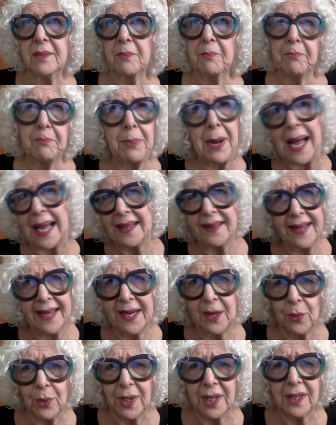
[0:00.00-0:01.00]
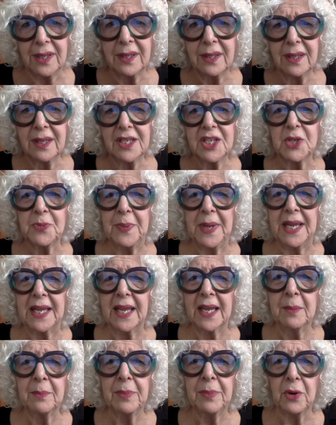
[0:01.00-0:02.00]
bilingual,
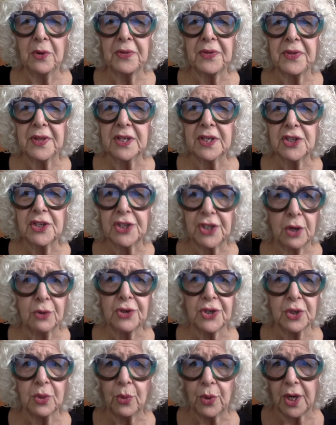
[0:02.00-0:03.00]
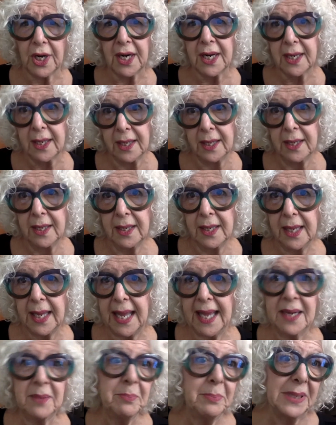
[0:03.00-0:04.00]
speaking both social work
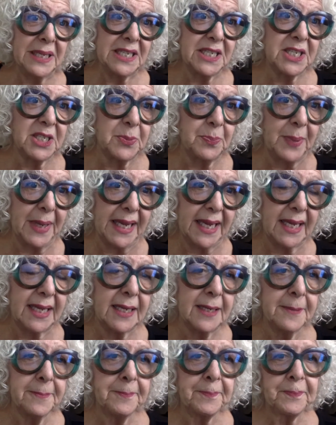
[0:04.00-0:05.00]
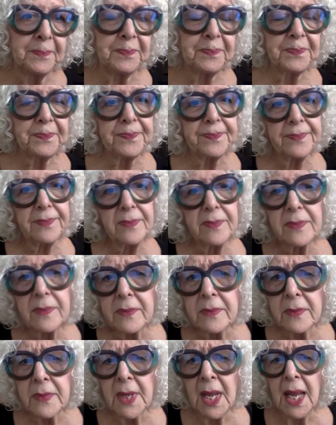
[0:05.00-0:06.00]
and Biz-Speak.
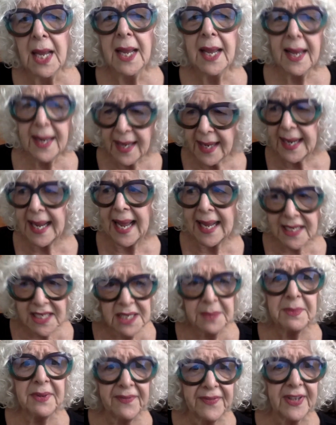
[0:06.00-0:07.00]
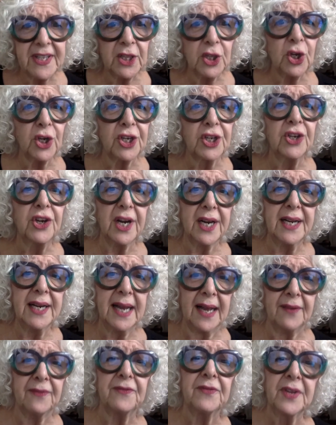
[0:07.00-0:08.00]
And I asked him if it looked good
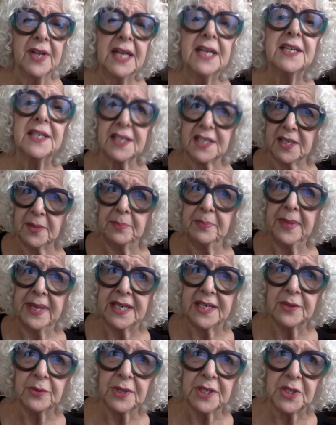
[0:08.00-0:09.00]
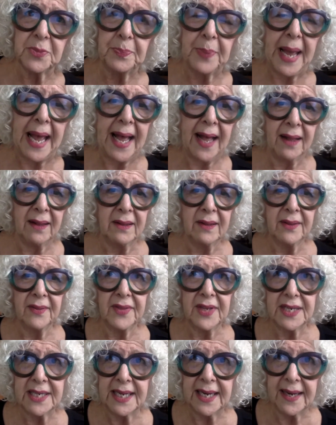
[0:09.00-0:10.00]
enough to submit to his pal, the
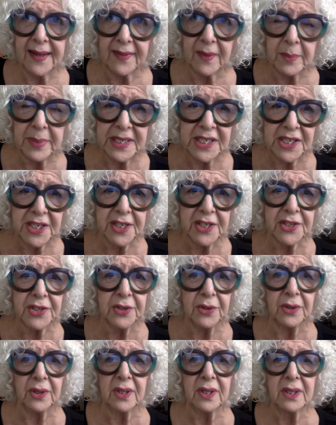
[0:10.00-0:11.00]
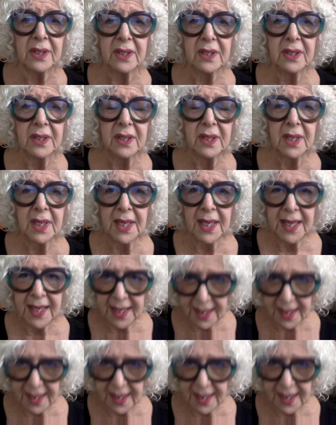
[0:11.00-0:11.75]
dean of the business school. He